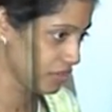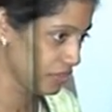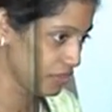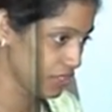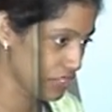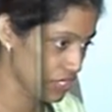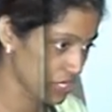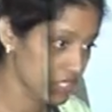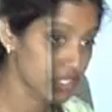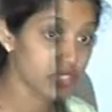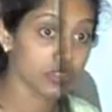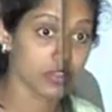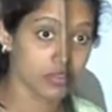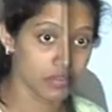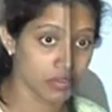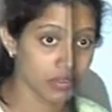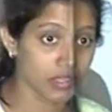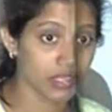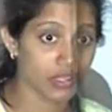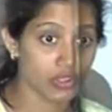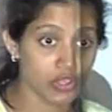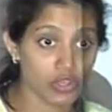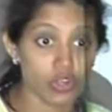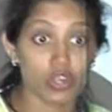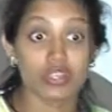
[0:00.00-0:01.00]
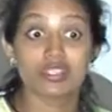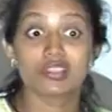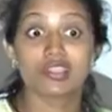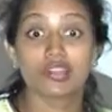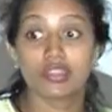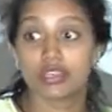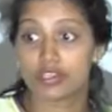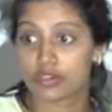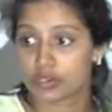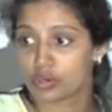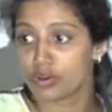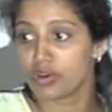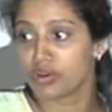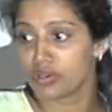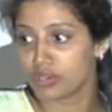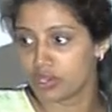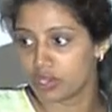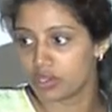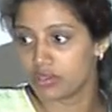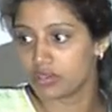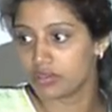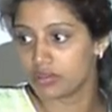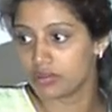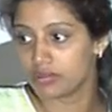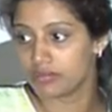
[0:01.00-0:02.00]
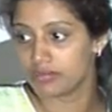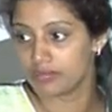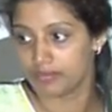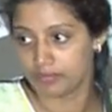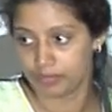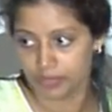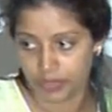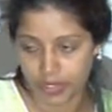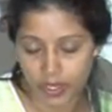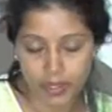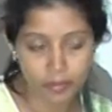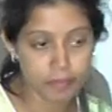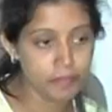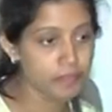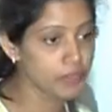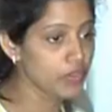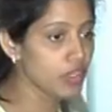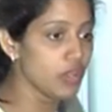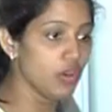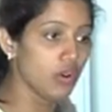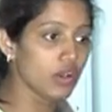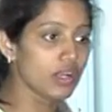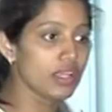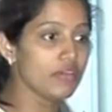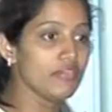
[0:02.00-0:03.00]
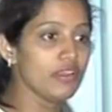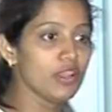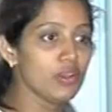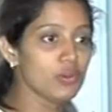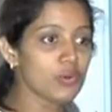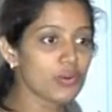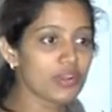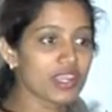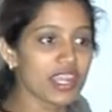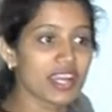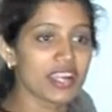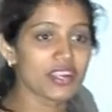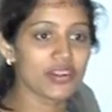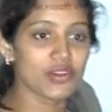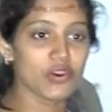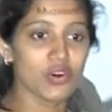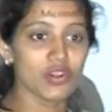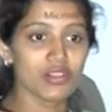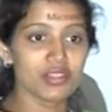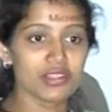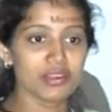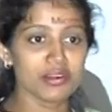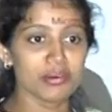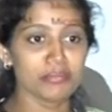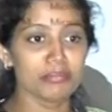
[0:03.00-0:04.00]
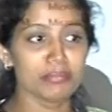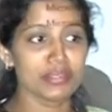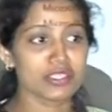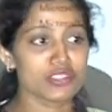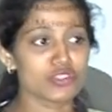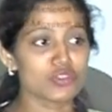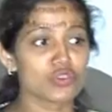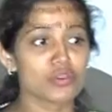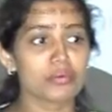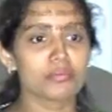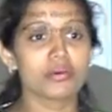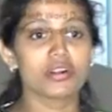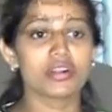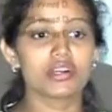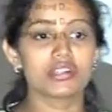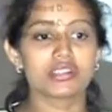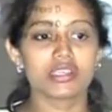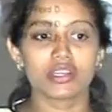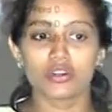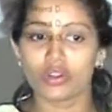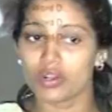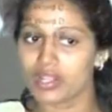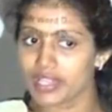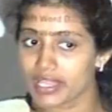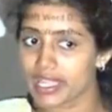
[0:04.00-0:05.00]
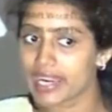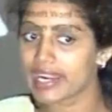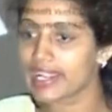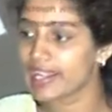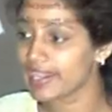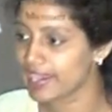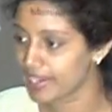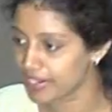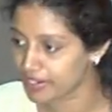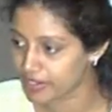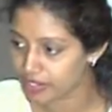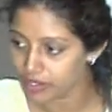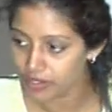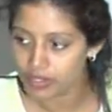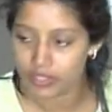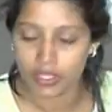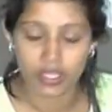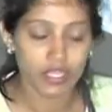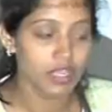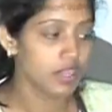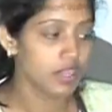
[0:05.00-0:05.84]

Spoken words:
which is grossly wrong. Yeah, okay, we'll look at all the misnomers and all that later.